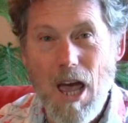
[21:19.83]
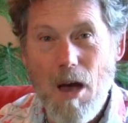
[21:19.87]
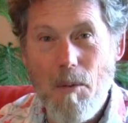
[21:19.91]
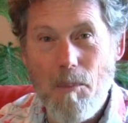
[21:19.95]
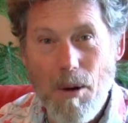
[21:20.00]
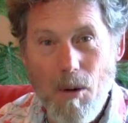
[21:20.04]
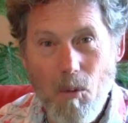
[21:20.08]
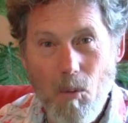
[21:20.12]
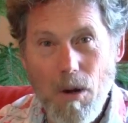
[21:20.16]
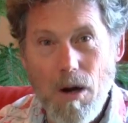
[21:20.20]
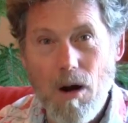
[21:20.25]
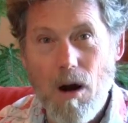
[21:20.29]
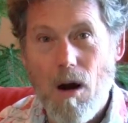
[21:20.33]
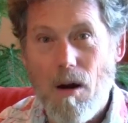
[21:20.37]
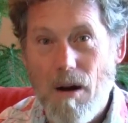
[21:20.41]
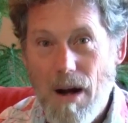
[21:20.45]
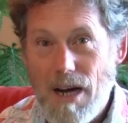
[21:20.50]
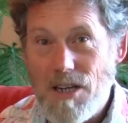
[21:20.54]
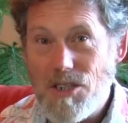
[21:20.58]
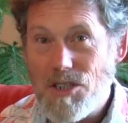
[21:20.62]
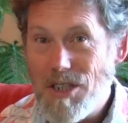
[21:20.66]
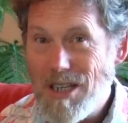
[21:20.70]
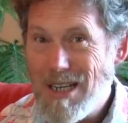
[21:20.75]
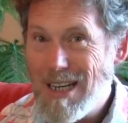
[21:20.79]
but we are
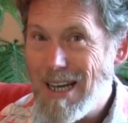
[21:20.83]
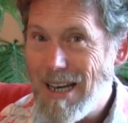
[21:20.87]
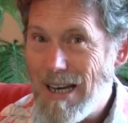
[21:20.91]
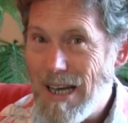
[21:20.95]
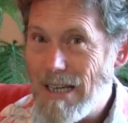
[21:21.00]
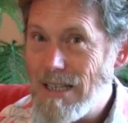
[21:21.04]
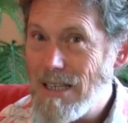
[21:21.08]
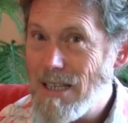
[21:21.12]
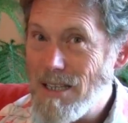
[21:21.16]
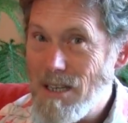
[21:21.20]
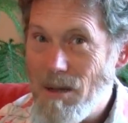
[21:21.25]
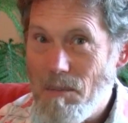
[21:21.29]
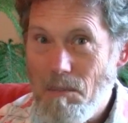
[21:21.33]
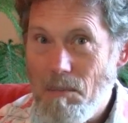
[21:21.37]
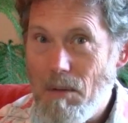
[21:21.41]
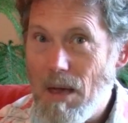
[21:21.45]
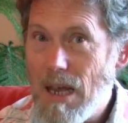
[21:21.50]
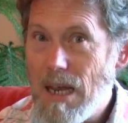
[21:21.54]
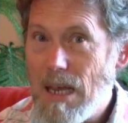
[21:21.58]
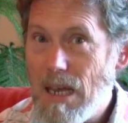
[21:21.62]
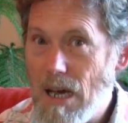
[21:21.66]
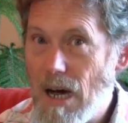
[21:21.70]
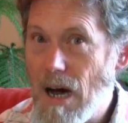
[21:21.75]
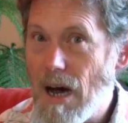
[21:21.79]
actually connected to
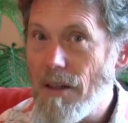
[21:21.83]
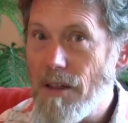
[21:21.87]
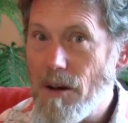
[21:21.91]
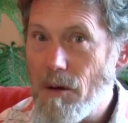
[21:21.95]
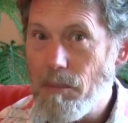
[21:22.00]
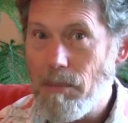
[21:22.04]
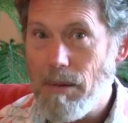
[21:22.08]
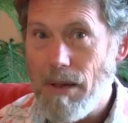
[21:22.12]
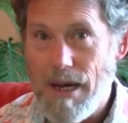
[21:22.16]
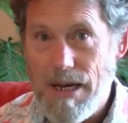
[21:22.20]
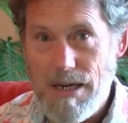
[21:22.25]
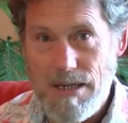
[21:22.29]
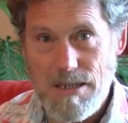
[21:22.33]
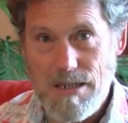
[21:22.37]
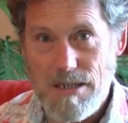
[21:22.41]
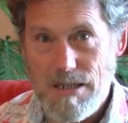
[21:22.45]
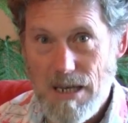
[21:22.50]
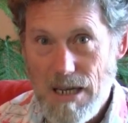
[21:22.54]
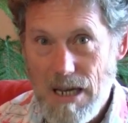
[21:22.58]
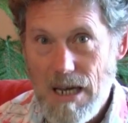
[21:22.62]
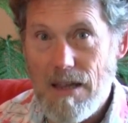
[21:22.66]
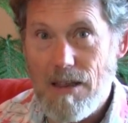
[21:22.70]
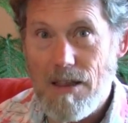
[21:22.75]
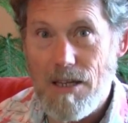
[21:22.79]
many other
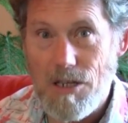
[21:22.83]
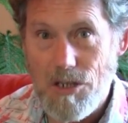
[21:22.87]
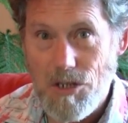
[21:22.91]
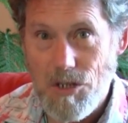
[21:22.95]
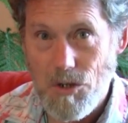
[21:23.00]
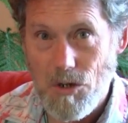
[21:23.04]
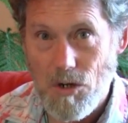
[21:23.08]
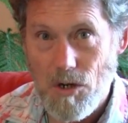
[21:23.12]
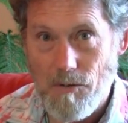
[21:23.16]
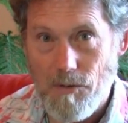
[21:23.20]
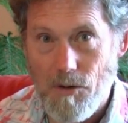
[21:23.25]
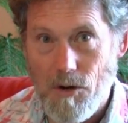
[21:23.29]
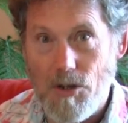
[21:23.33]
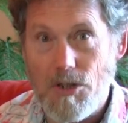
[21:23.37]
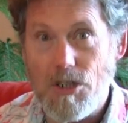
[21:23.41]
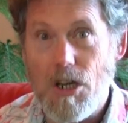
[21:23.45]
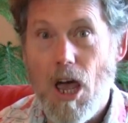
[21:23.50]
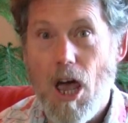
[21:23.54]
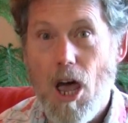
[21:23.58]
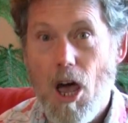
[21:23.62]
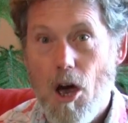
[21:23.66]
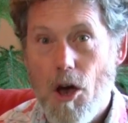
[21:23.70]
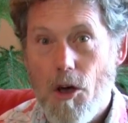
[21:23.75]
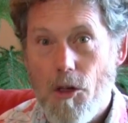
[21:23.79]
places in this universe
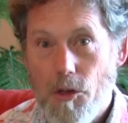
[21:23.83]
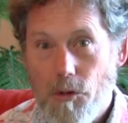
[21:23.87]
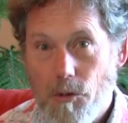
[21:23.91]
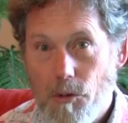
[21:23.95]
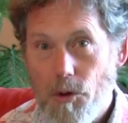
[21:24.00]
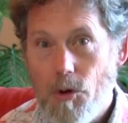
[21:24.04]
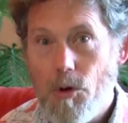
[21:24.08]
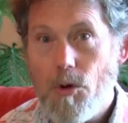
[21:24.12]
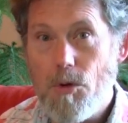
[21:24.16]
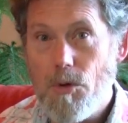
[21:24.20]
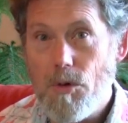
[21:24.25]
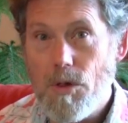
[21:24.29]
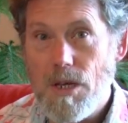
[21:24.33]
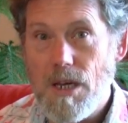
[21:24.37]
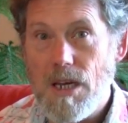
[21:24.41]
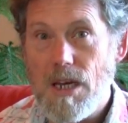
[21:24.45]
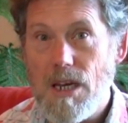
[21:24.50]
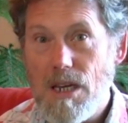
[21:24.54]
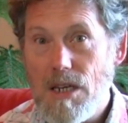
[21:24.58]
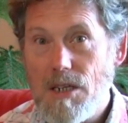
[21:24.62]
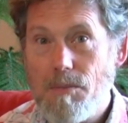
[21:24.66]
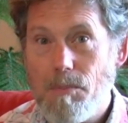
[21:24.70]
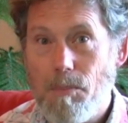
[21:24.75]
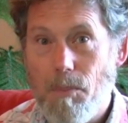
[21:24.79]
through
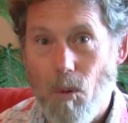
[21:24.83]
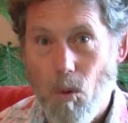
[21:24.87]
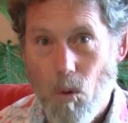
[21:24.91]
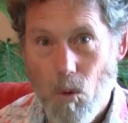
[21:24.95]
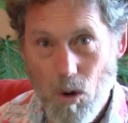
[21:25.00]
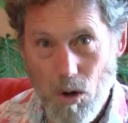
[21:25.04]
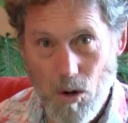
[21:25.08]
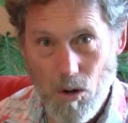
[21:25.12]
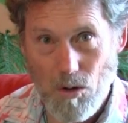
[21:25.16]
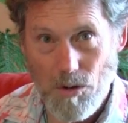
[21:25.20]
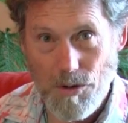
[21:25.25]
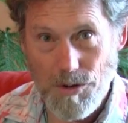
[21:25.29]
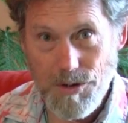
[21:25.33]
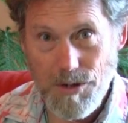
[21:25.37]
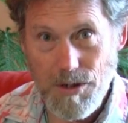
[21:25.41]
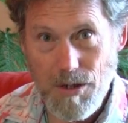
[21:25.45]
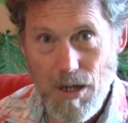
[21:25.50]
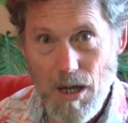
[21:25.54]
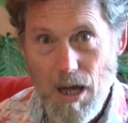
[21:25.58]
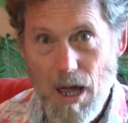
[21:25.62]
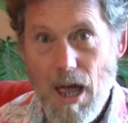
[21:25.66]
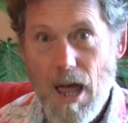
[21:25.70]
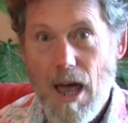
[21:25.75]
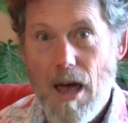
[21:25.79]
these portals
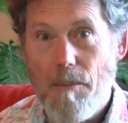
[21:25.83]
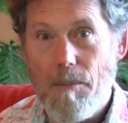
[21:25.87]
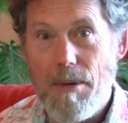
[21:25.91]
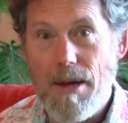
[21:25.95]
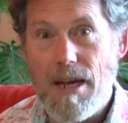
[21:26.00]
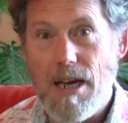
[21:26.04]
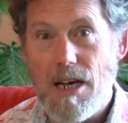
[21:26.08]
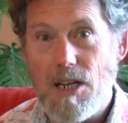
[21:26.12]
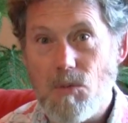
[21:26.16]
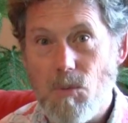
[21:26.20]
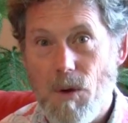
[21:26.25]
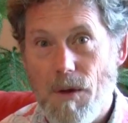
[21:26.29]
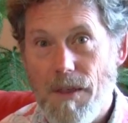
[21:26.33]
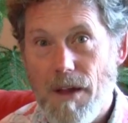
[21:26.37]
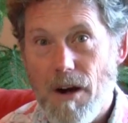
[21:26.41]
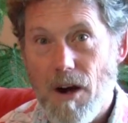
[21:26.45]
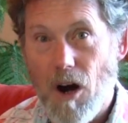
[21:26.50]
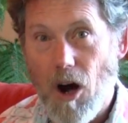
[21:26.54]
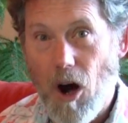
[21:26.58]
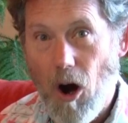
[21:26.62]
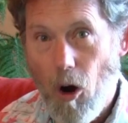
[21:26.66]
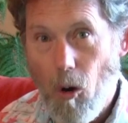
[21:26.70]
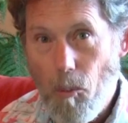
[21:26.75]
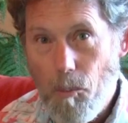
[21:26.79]
because when
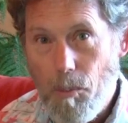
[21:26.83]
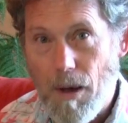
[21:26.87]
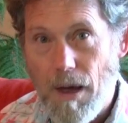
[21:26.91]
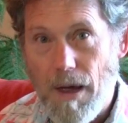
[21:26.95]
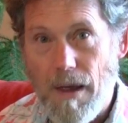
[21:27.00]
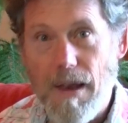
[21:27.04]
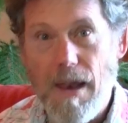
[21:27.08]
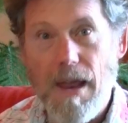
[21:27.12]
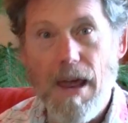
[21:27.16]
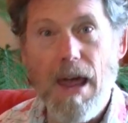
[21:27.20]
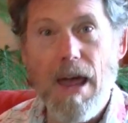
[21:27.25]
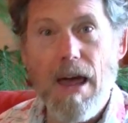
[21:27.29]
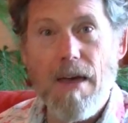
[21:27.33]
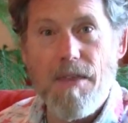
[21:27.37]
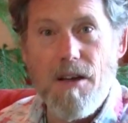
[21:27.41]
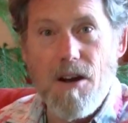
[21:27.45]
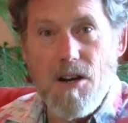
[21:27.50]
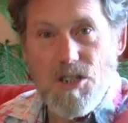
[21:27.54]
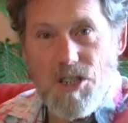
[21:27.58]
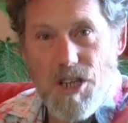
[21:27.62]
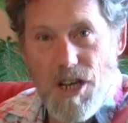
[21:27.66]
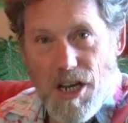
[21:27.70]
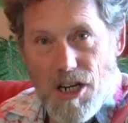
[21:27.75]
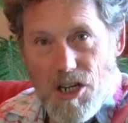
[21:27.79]
they're open,
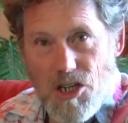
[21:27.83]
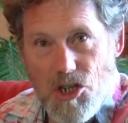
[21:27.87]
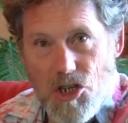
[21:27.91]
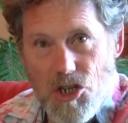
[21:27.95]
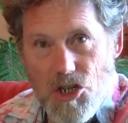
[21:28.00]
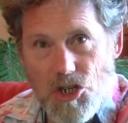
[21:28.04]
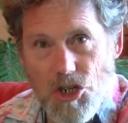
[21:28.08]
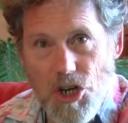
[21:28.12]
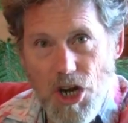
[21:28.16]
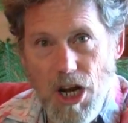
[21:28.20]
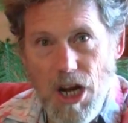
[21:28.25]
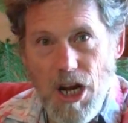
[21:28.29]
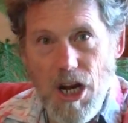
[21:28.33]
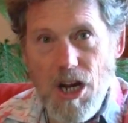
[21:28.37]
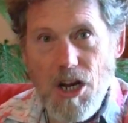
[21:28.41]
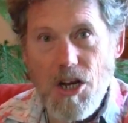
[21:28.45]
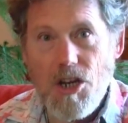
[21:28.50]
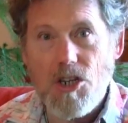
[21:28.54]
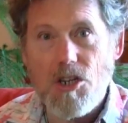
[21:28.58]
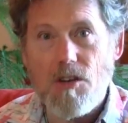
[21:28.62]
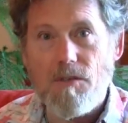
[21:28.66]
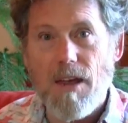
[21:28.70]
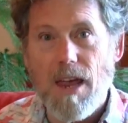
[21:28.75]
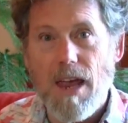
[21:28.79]
there's an
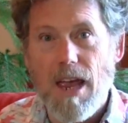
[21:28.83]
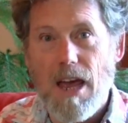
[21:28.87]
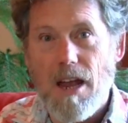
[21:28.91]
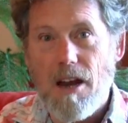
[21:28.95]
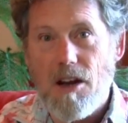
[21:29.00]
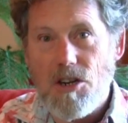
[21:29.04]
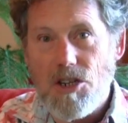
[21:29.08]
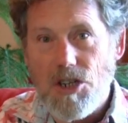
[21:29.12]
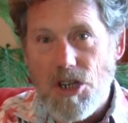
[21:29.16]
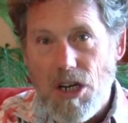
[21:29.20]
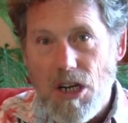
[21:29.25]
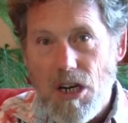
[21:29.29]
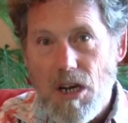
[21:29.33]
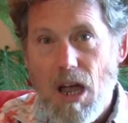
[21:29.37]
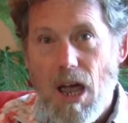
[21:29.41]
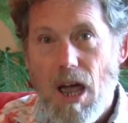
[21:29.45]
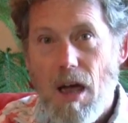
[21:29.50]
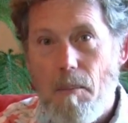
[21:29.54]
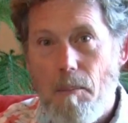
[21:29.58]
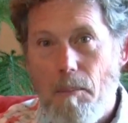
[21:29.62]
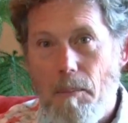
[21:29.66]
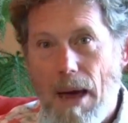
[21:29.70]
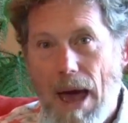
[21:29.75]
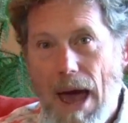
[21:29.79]
exchange of energy
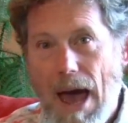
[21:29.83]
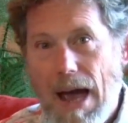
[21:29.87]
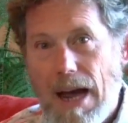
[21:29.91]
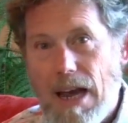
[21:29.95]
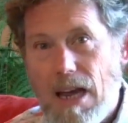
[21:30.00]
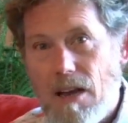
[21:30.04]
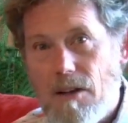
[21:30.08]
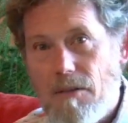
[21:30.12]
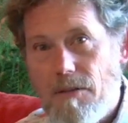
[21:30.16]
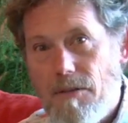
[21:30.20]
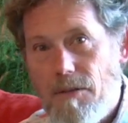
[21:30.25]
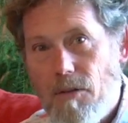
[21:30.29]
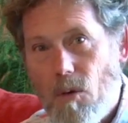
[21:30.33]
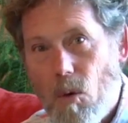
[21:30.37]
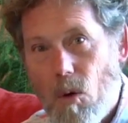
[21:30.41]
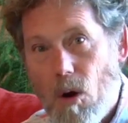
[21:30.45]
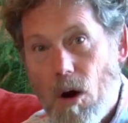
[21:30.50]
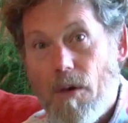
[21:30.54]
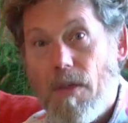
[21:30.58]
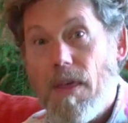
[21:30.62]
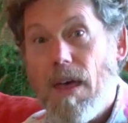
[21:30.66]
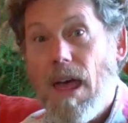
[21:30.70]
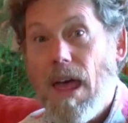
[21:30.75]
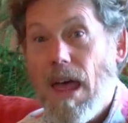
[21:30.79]
back and
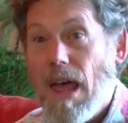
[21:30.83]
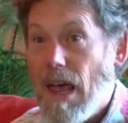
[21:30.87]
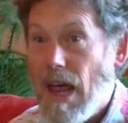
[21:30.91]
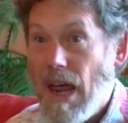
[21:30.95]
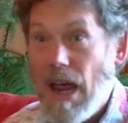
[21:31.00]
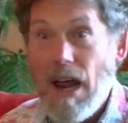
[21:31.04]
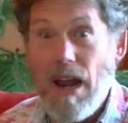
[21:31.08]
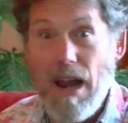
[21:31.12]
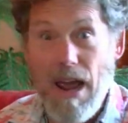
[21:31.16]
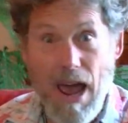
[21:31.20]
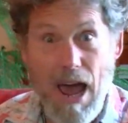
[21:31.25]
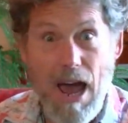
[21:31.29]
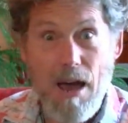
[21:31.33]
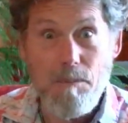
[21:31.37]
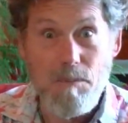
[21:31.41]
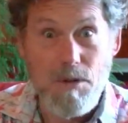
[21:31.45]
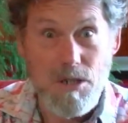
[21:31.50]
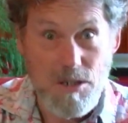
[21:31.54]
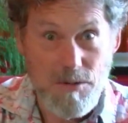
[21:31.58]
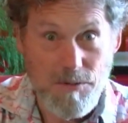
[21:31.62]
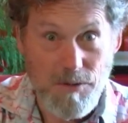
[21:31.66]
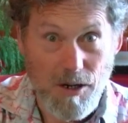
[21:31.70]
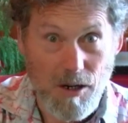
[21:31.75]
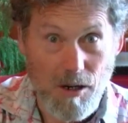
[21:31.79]
forth and
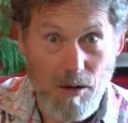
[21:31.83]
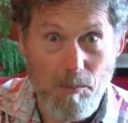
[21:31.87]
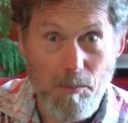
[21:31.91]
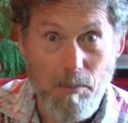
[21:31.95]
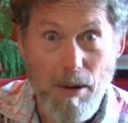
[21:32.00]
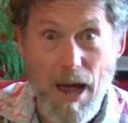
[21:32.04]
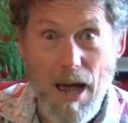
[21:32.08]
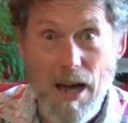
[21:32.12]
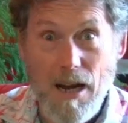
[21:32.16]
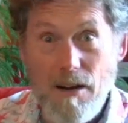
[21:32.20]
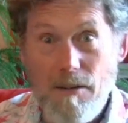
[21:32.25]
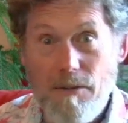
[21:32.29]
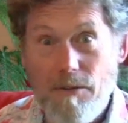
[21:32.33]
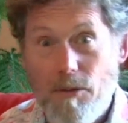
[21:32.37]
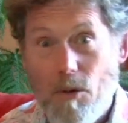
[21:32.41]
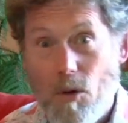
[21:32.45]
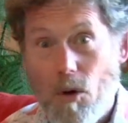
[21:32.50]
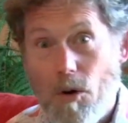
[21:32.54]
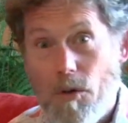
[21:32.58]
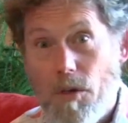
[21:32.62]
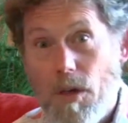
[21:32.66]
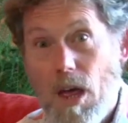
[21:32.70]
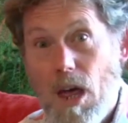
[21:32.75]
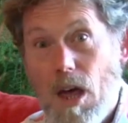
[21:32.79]
atmosphere back and
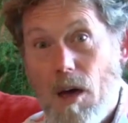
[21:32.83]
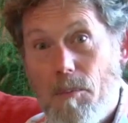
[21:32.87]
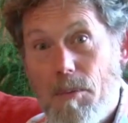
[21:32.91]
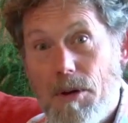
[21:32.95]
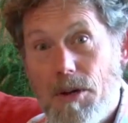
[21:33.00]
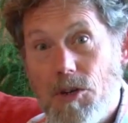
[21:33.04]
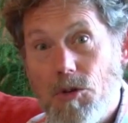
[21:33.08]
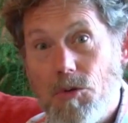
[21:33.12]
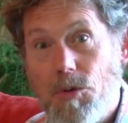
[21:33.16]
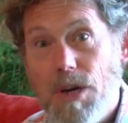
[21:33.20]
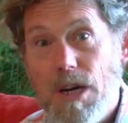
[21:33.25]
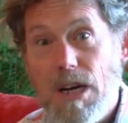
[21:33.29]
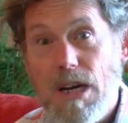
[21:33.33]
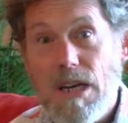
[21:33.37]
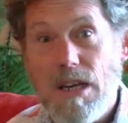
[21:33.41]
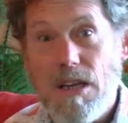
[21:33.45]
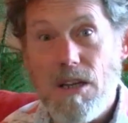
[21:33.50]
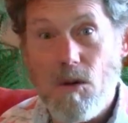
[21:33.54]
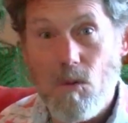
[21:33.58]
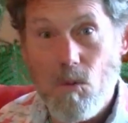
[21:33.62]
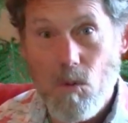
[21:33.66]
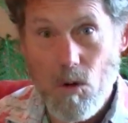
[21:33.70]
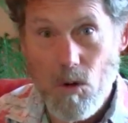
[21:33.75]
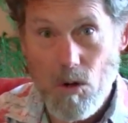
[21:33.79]
forth between
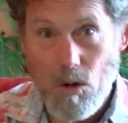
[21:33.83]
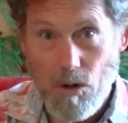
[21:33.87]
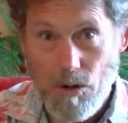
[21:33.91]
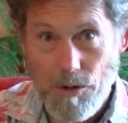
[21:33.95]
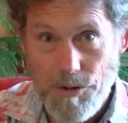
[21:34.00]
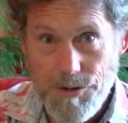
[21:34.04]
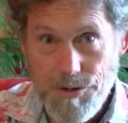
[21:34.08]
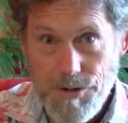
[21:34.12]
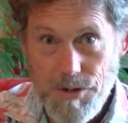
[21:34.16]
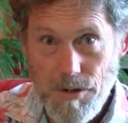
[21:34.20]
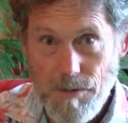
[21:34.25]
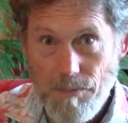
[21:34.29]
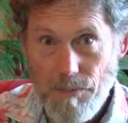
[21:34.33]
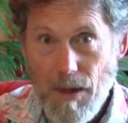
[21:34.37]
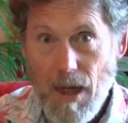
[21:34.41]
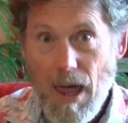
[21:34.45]
the worlds.